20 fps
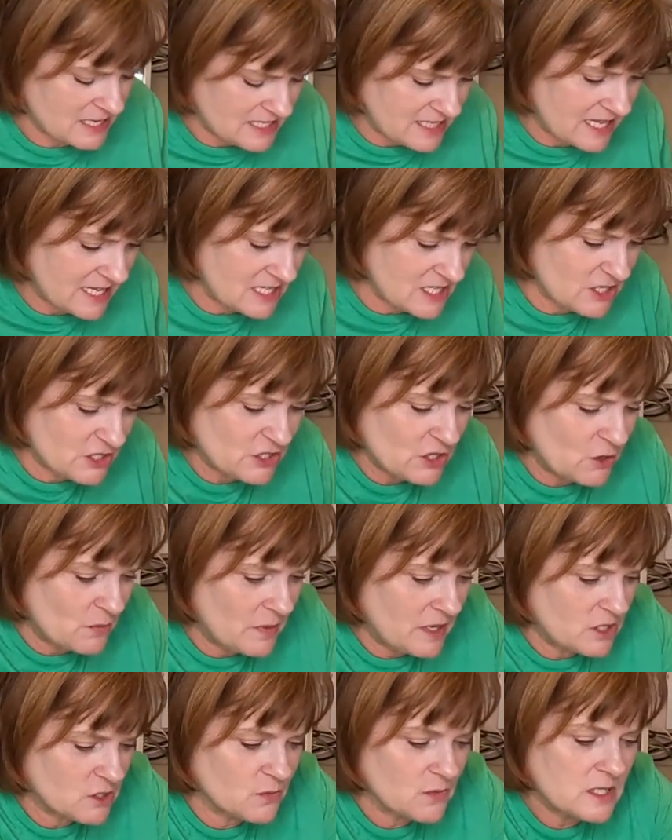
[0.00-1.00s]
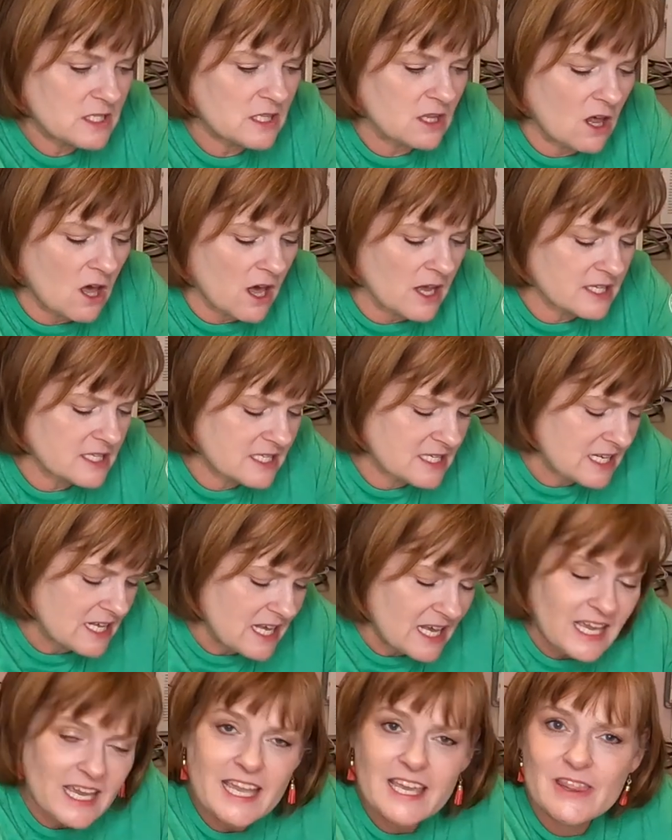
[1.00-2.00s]
that so much was lost
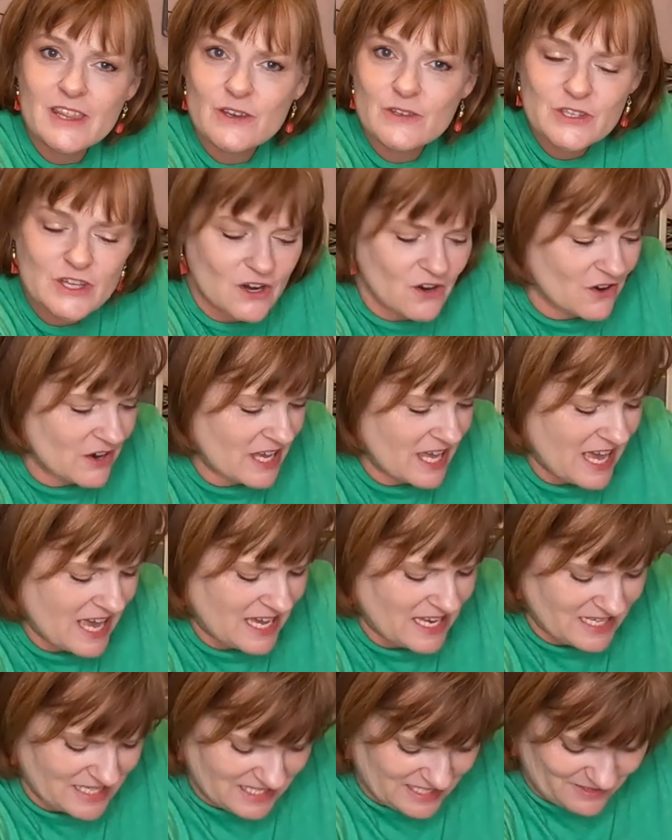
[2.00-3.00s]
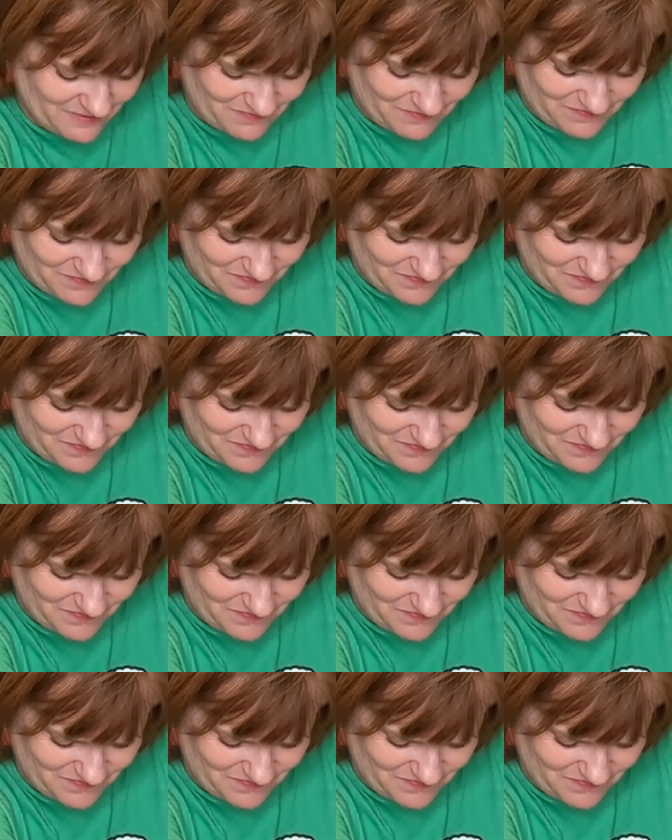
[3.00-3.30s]
in those hurricanes.